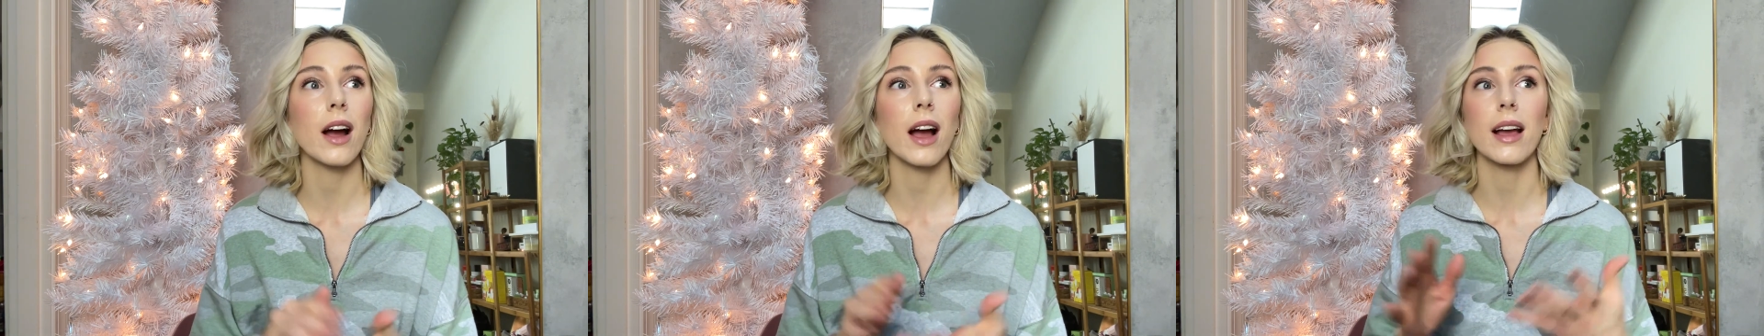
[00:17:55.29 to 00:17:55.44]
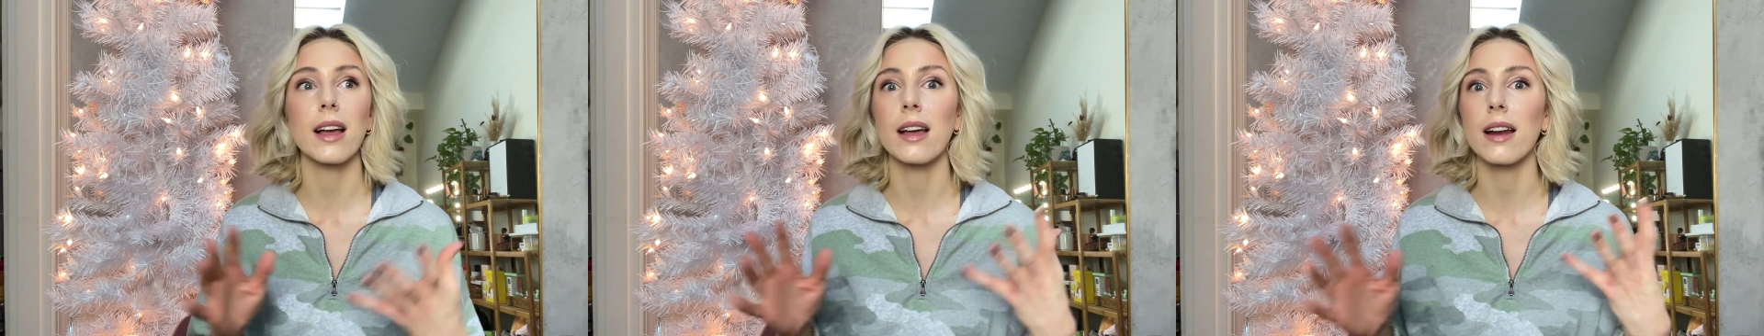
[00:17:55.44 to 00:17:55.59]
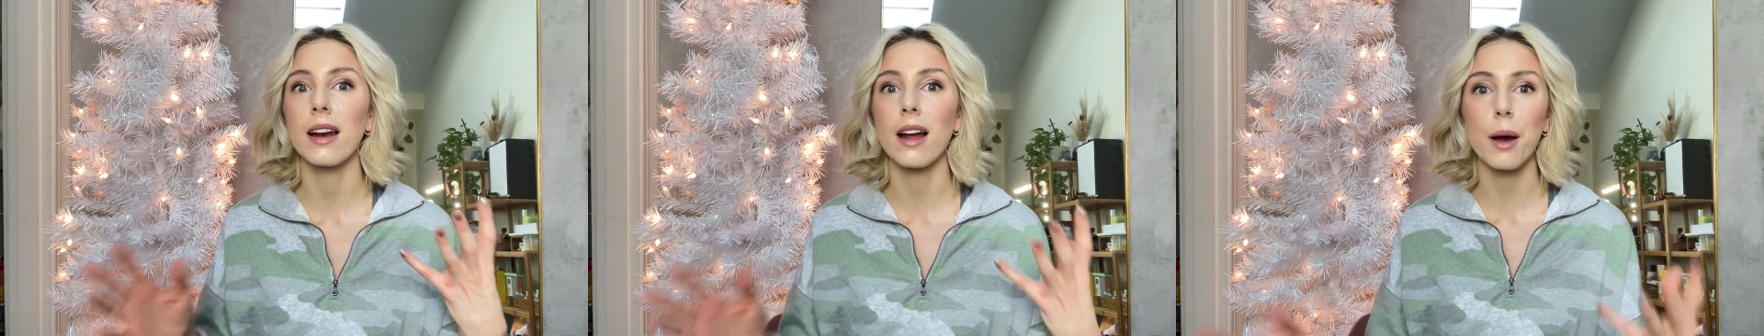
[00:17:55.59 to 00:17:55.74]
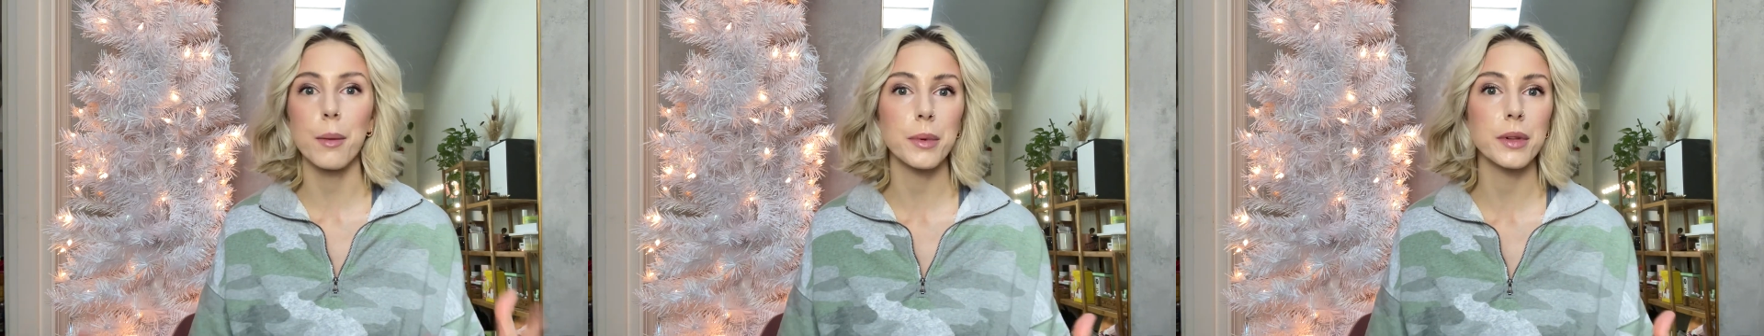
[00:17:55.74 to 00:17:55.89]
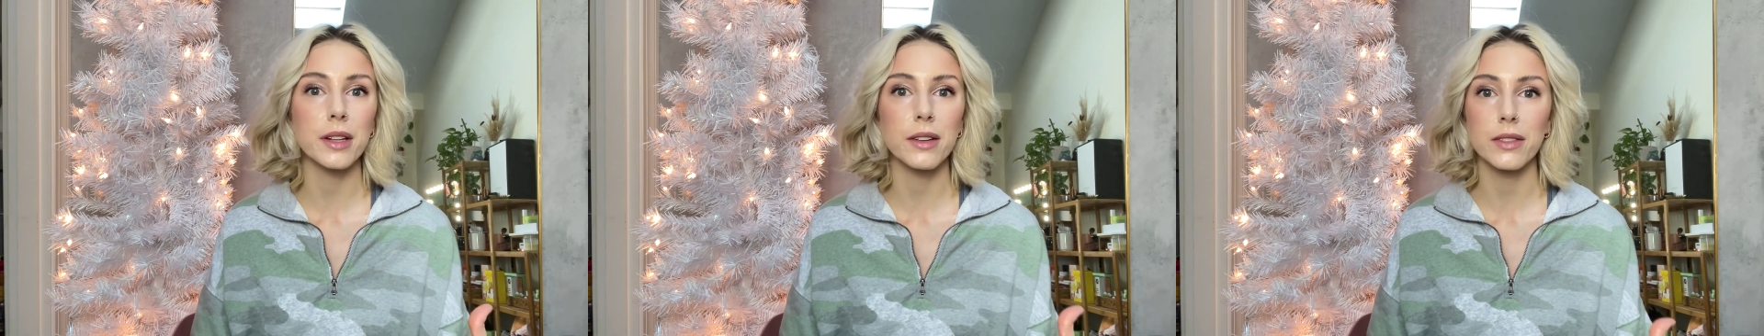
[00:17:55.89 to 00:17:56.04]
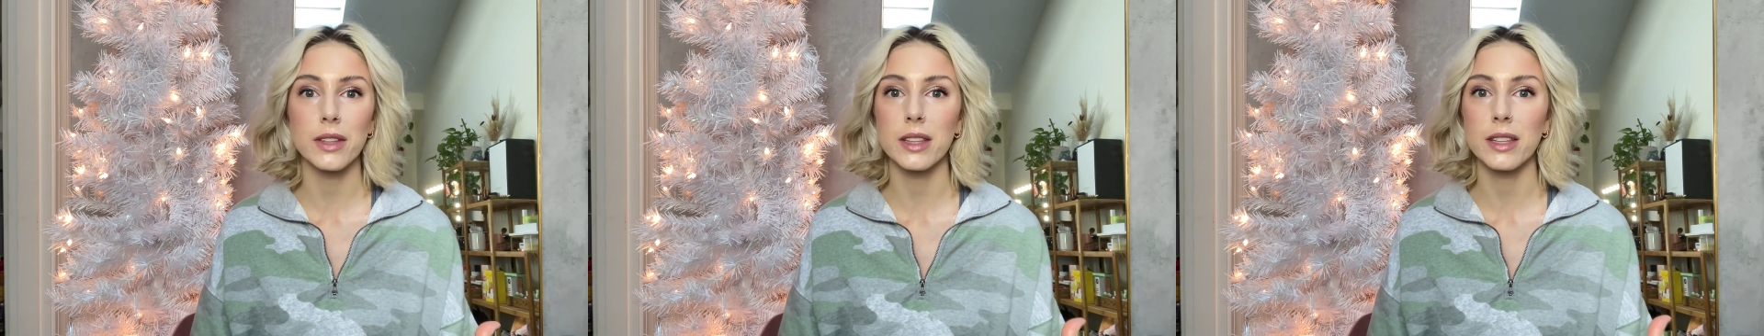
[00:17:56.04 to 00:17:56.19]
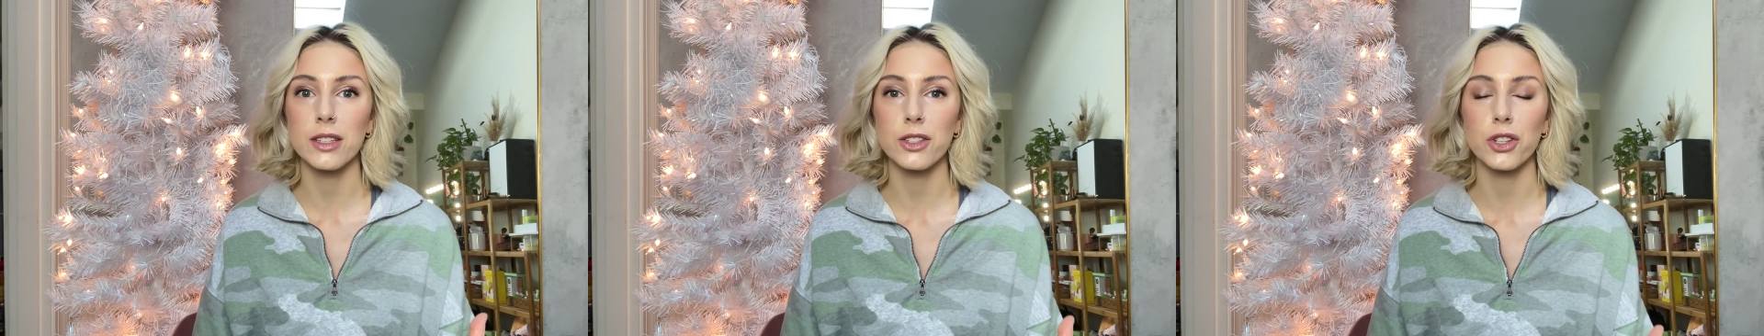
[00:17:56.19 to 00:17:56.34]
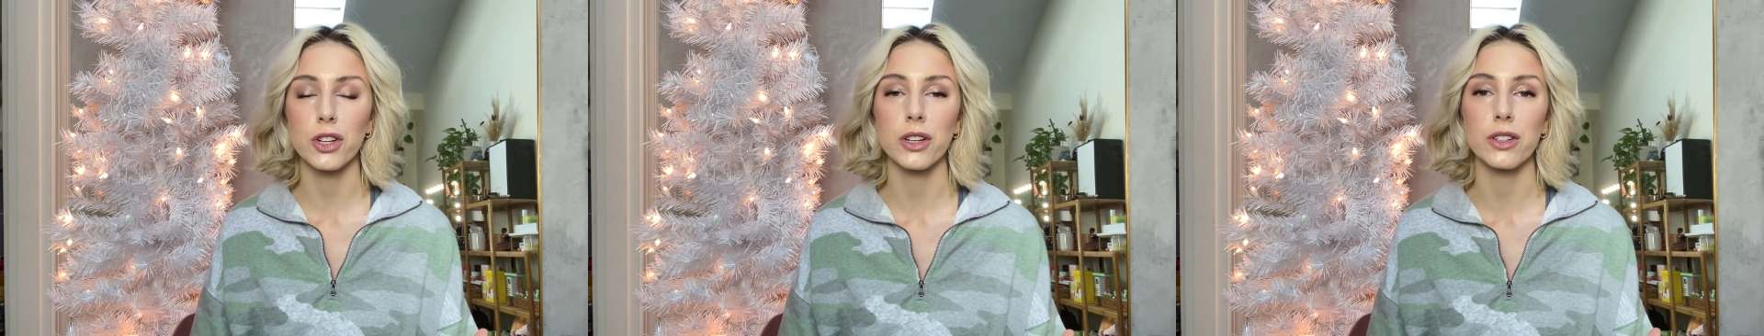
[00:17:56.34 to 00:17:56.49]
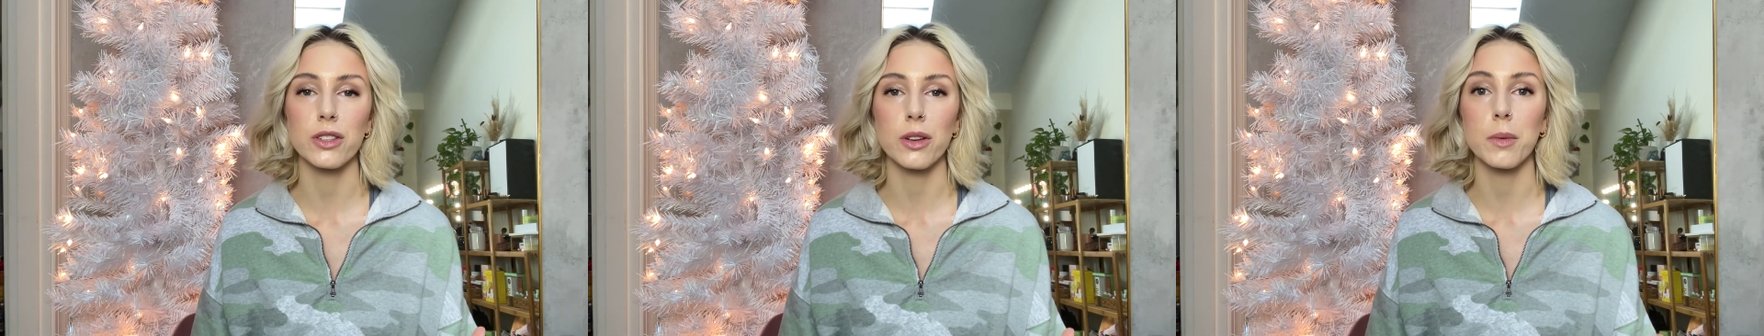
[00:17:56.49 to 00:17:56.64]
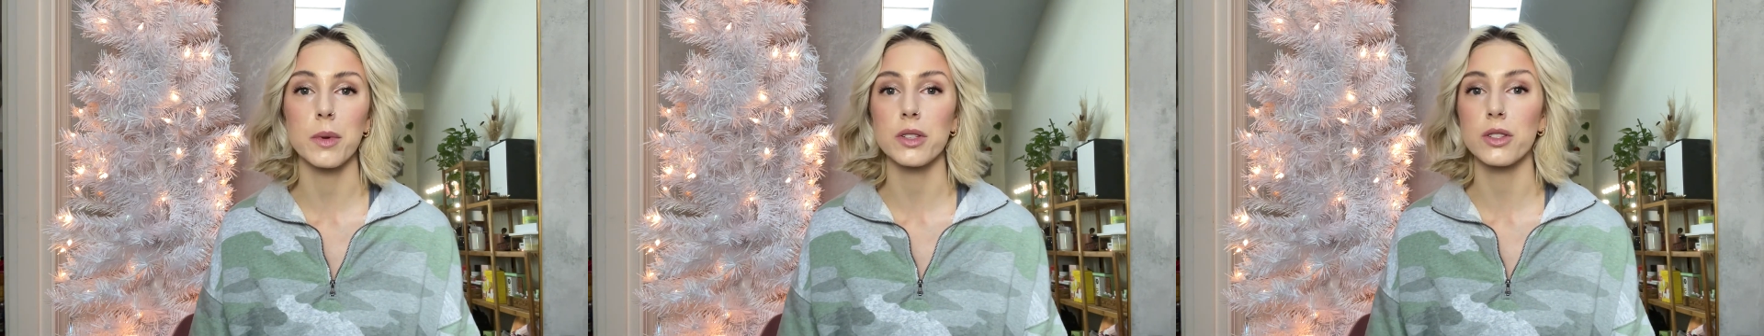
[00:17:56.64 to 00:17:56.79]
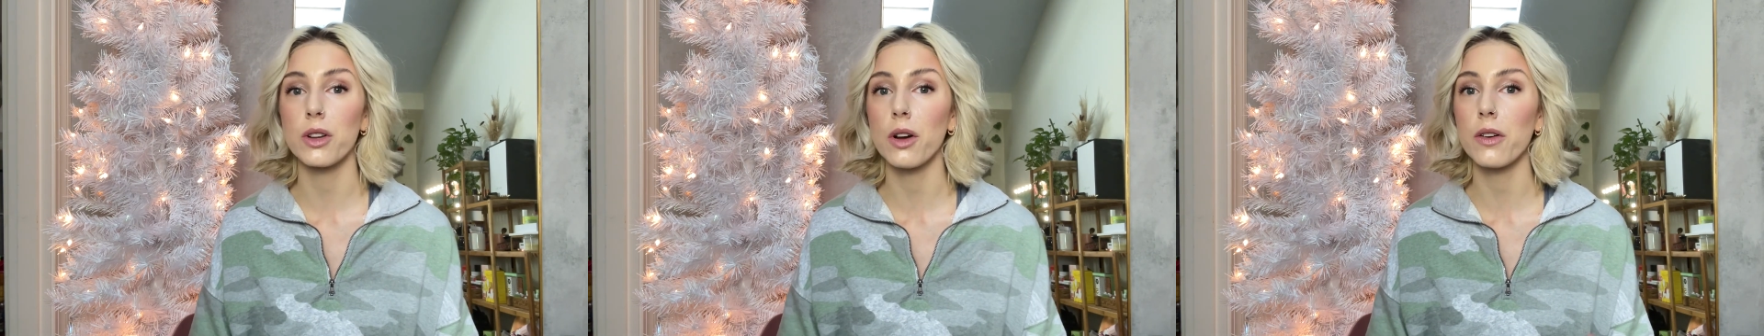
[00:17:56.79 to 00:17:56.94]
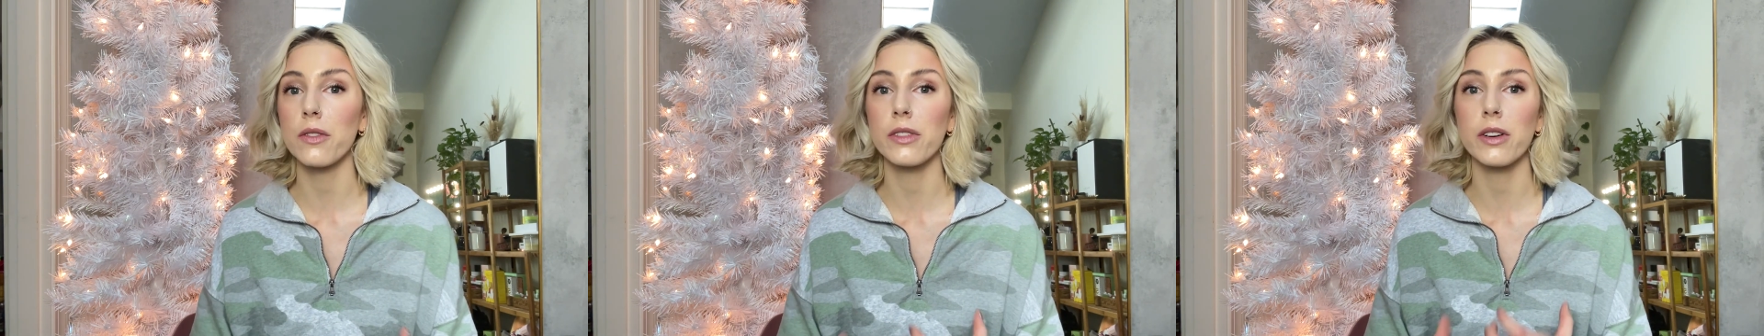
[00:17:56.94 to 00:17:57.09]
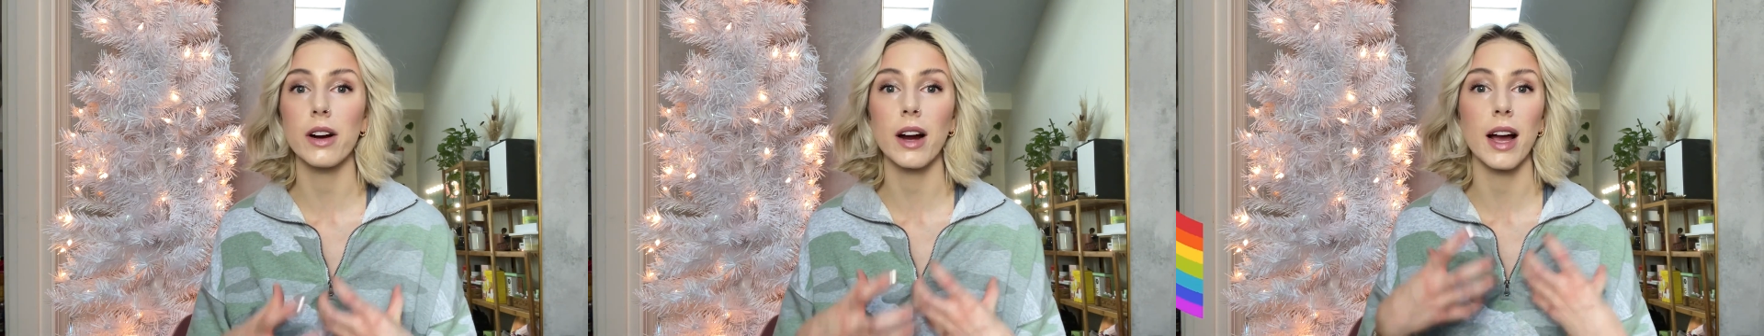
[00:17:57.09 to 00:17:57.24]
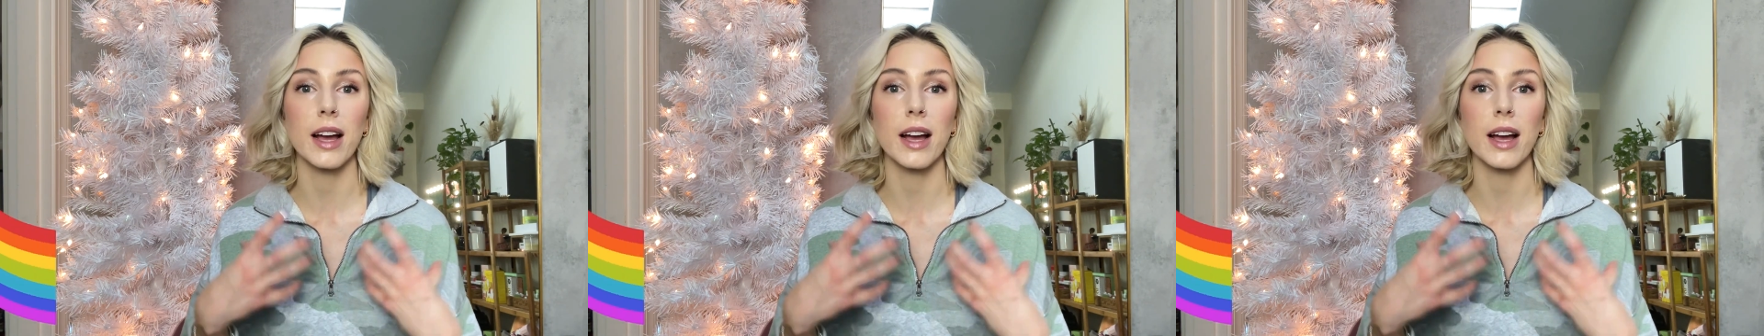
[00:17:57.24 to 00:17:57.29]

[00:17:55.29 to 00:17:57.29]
I cannot believe that this year is almost over.